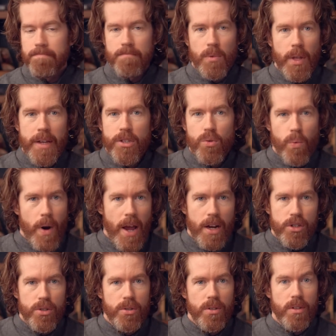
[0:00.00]
less
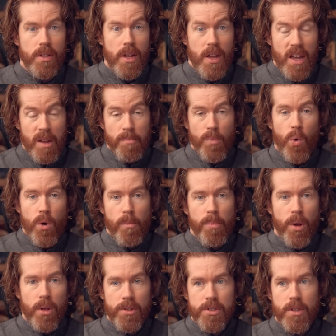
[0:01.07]
rational, and more
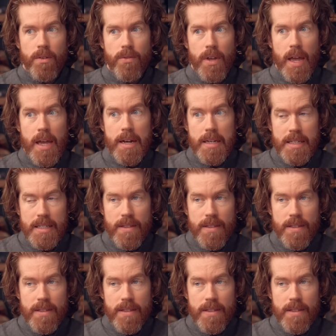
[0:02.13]
impulsive and